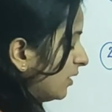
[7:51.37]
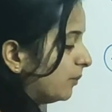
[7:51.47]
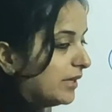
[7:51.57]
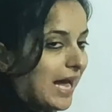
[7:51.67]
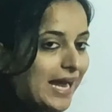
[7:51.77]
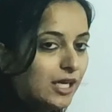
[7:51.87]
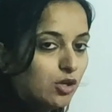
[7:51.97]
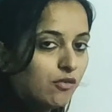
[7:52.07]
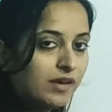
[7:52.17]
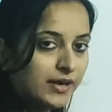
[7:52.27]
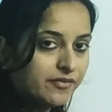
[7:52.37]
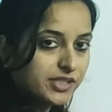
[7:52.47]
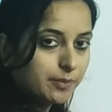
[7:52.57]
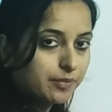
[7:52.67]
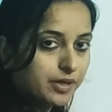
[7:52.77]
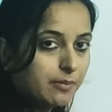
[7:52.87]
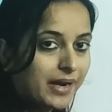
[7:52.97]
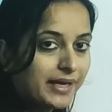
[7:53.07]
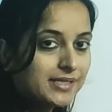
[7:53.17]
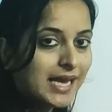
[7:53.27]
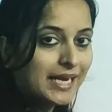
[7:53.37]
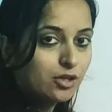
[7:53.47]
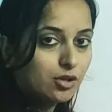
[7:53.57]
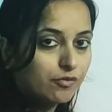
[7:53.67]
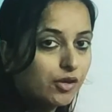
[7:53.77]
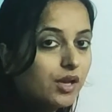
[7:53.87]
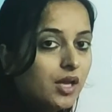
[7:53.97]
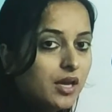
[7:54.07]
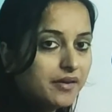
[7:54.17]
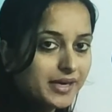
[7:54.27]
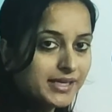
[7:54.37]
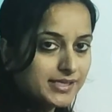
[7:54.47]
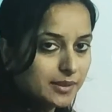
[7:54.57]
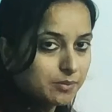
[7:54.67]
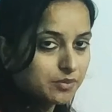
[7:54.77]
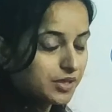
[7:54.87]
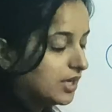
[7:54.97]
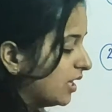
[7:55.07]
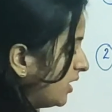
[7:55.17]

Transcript: will be height of left subtree minus height of your right subtree.